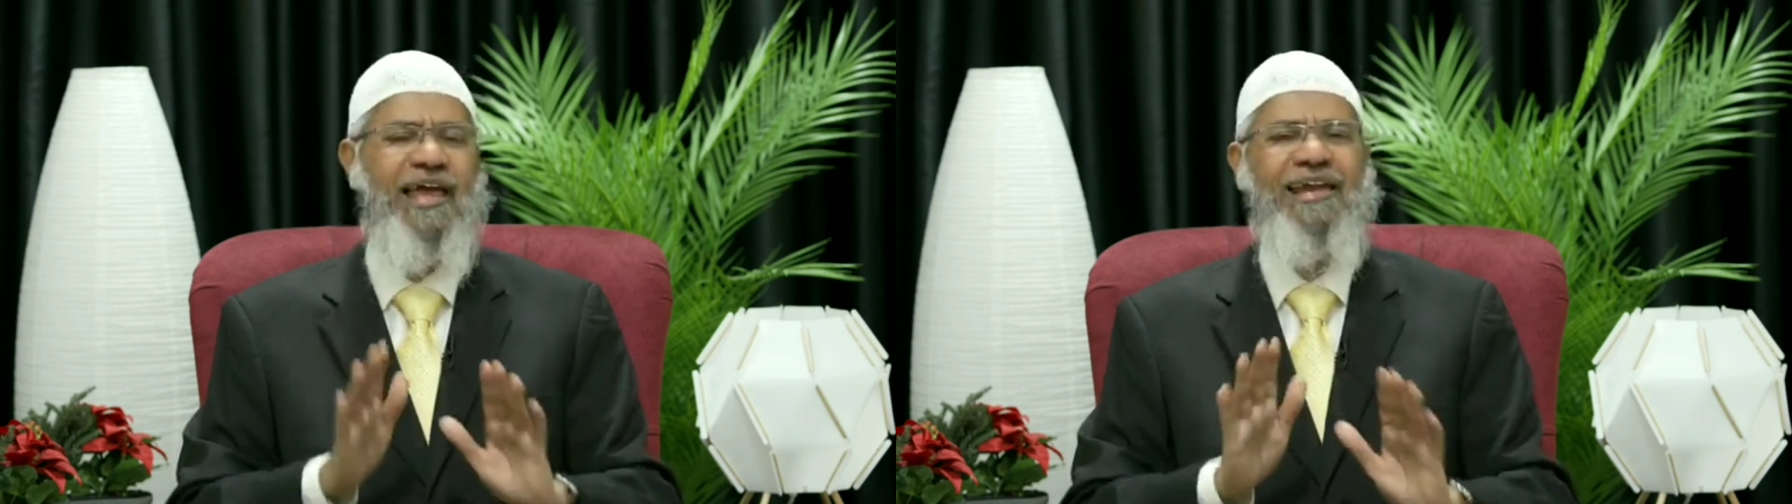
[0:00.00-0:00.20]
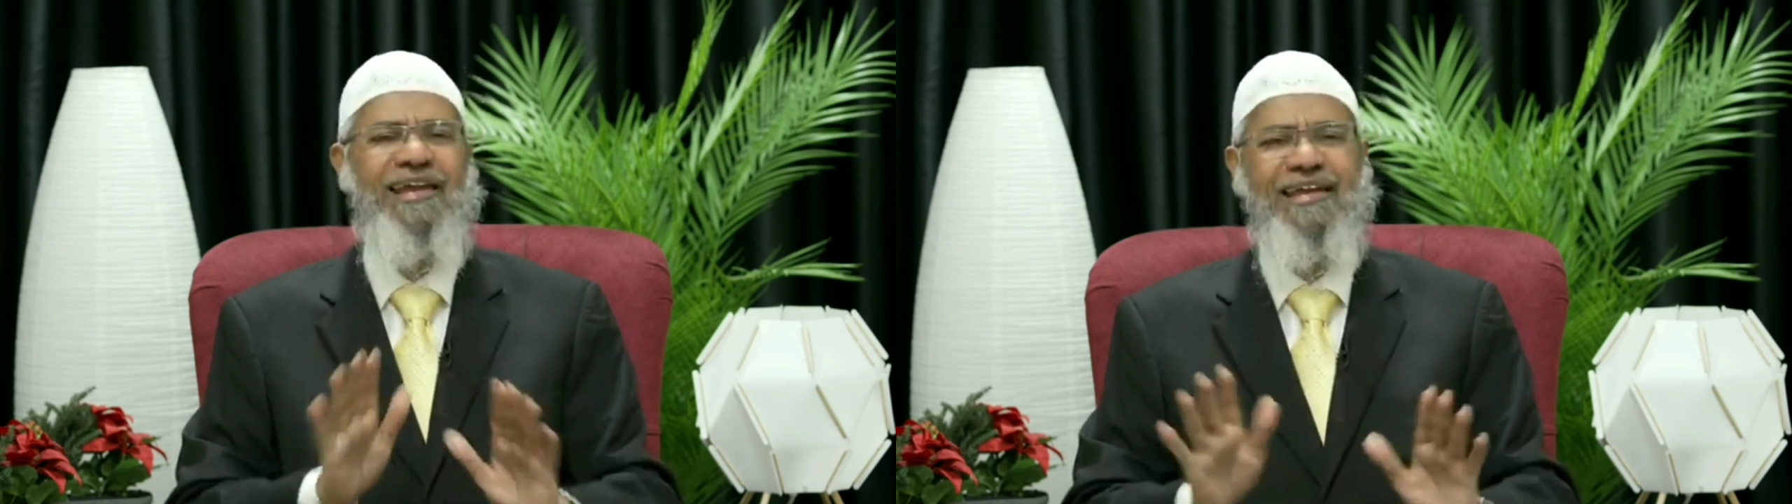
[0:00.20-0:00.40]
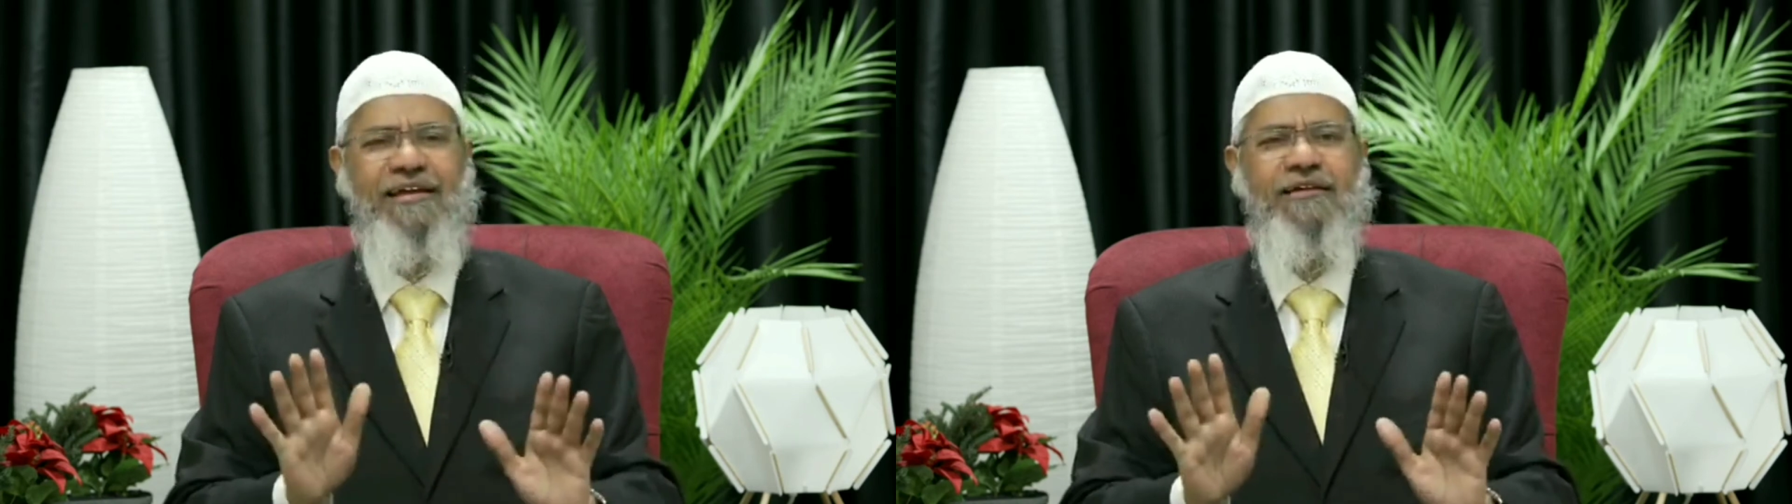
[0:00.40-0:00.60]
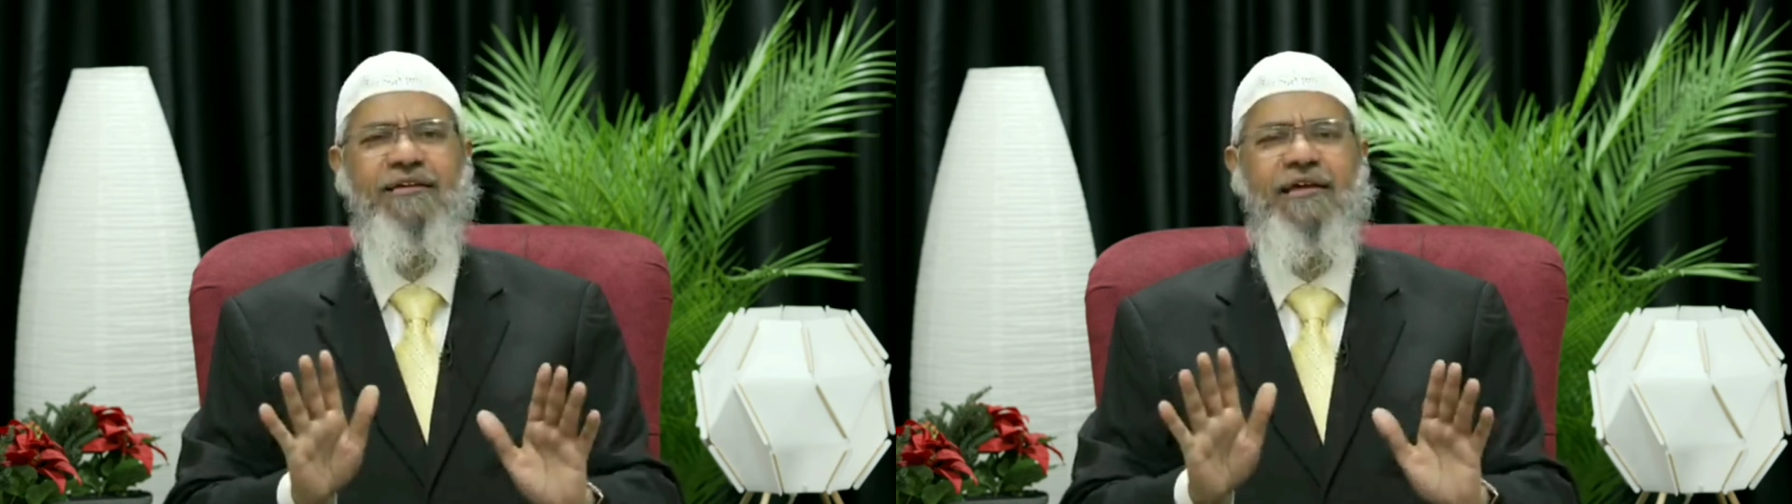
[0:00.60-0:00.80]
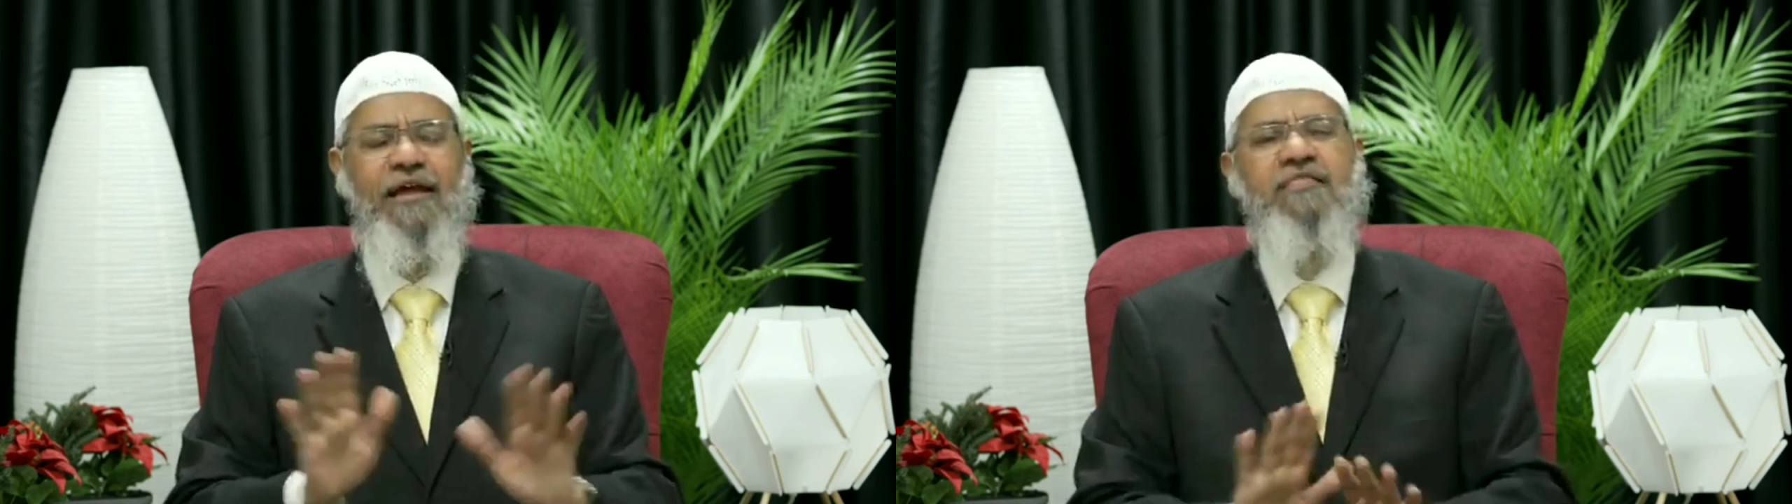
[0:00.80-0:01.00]
and eat
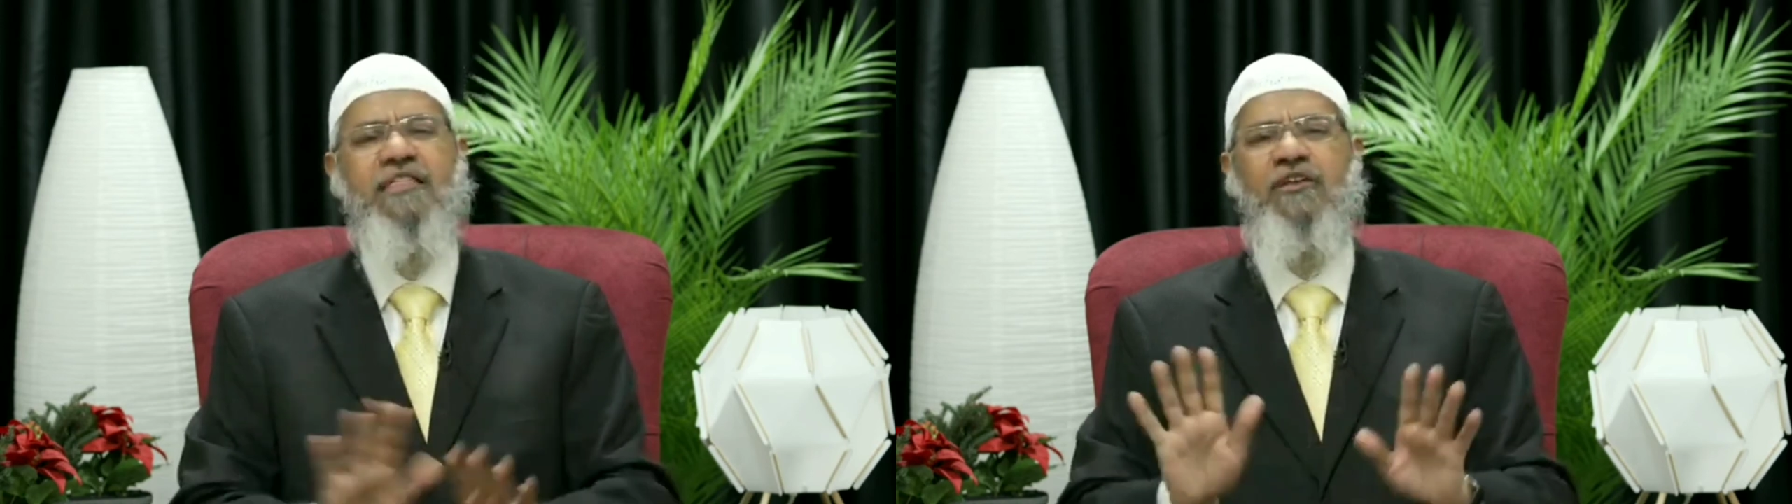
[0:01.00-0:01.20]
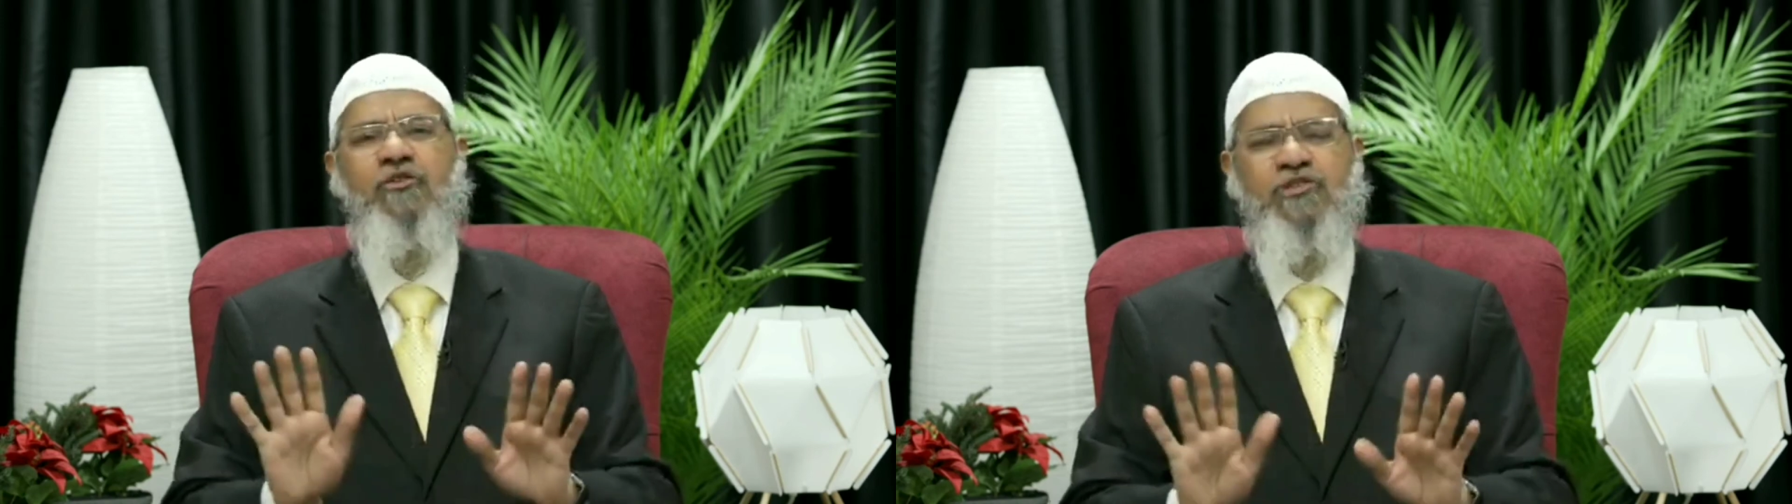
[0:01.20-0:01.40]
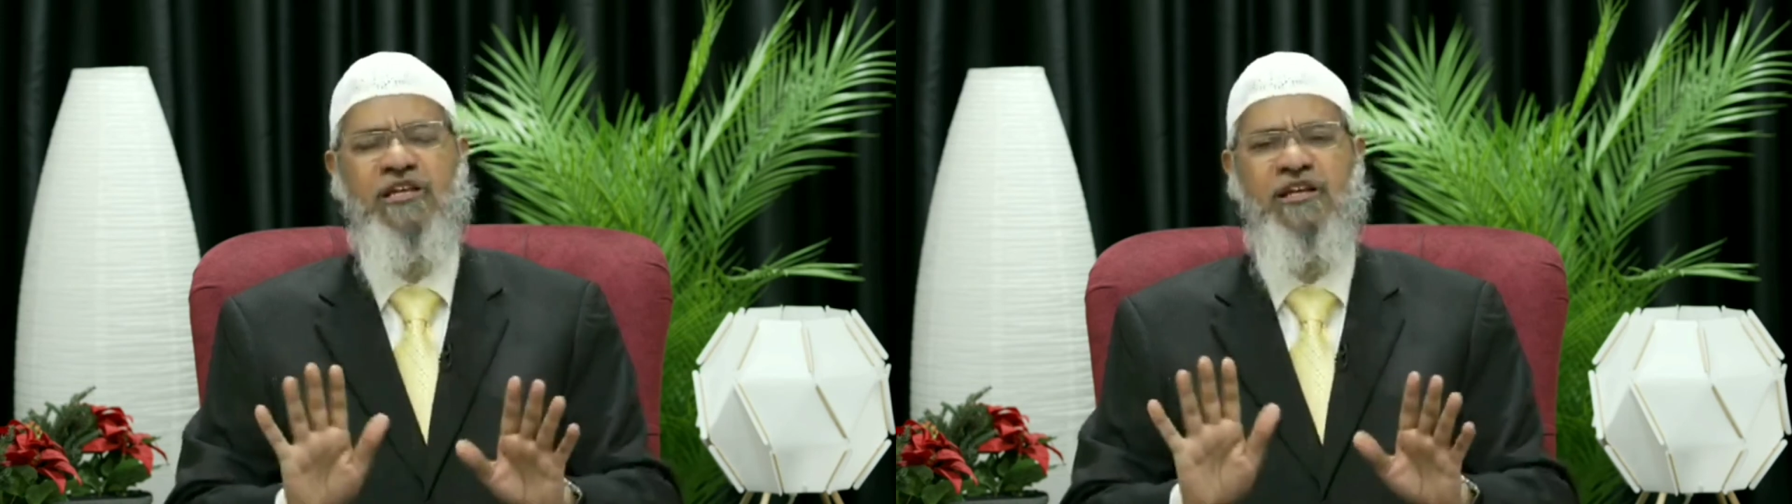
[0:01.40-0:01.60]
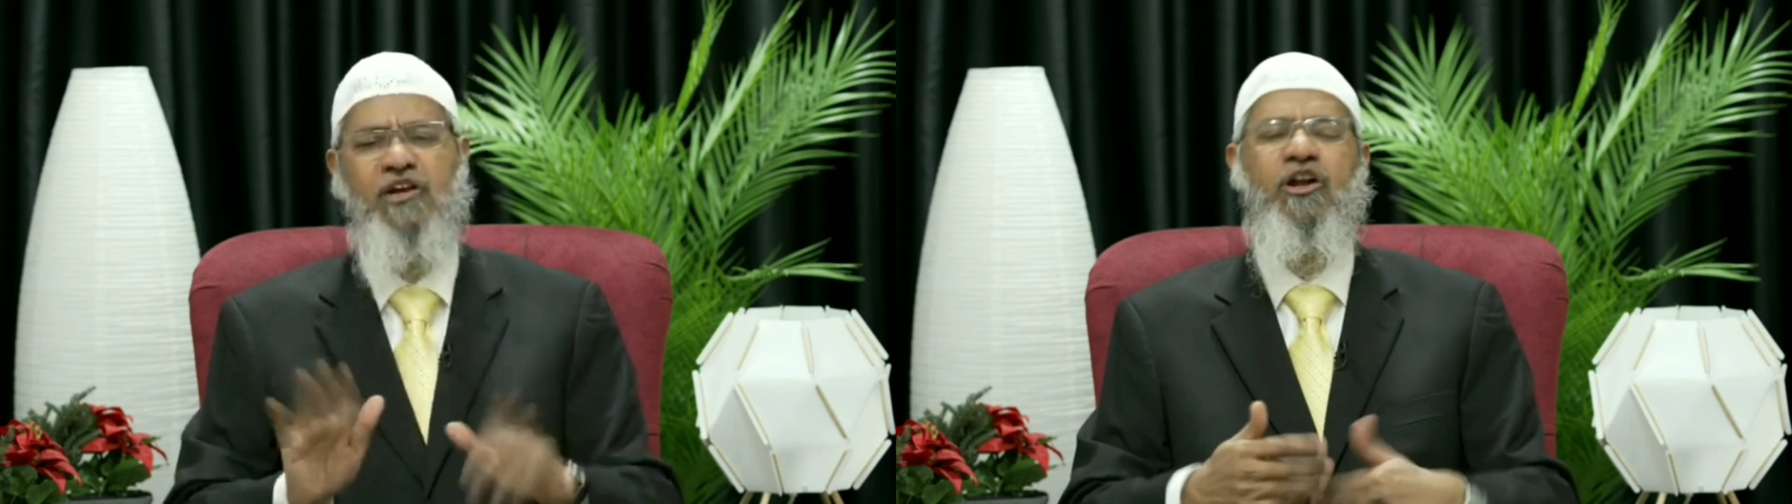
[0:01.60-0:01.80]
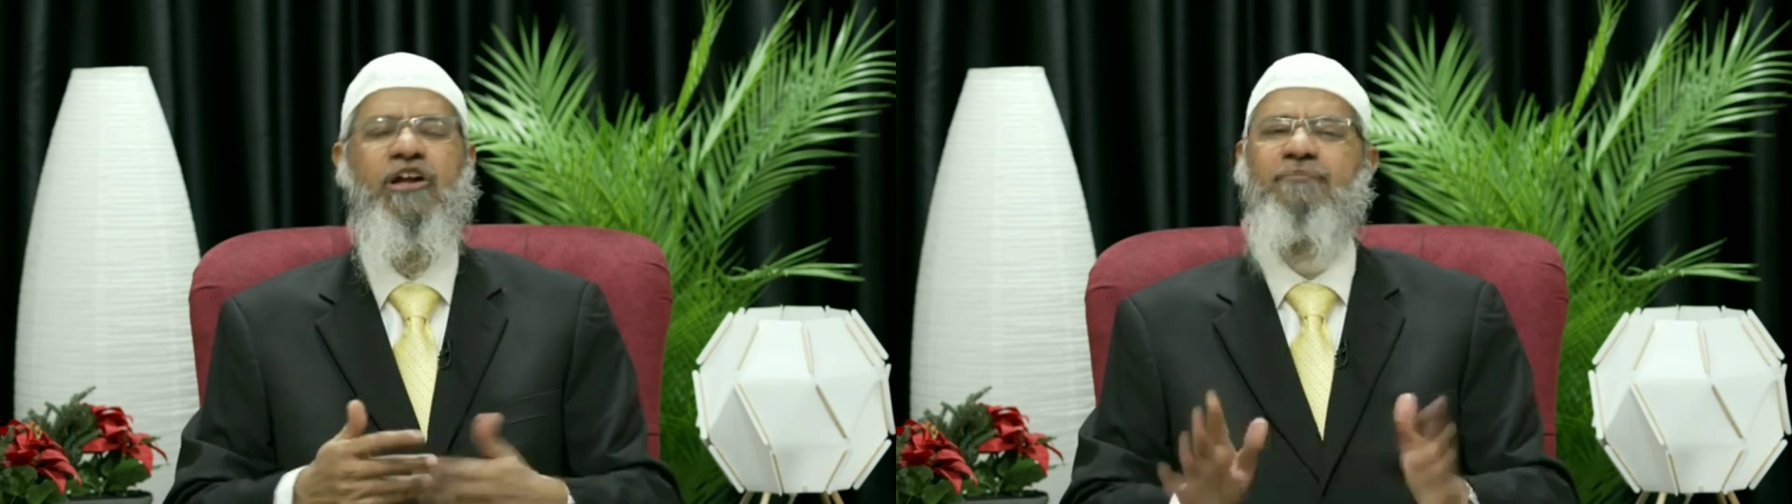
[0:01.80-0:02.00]
in
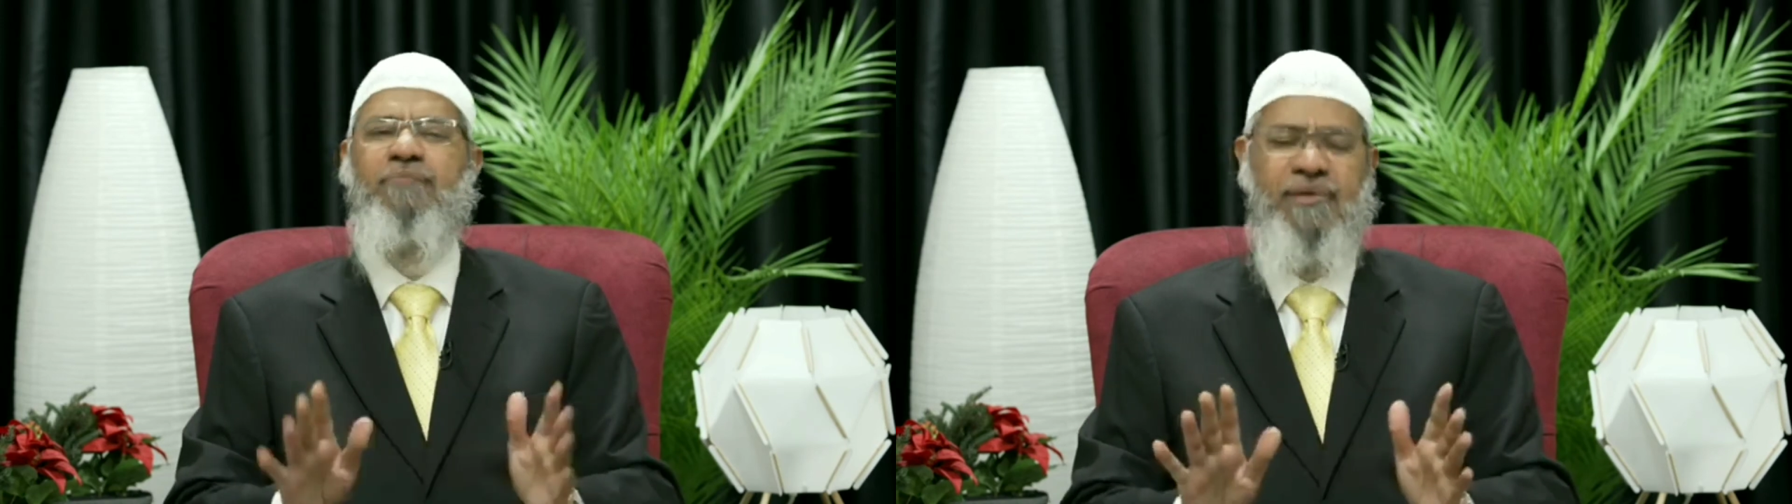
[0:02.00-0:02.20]
seclusion, not in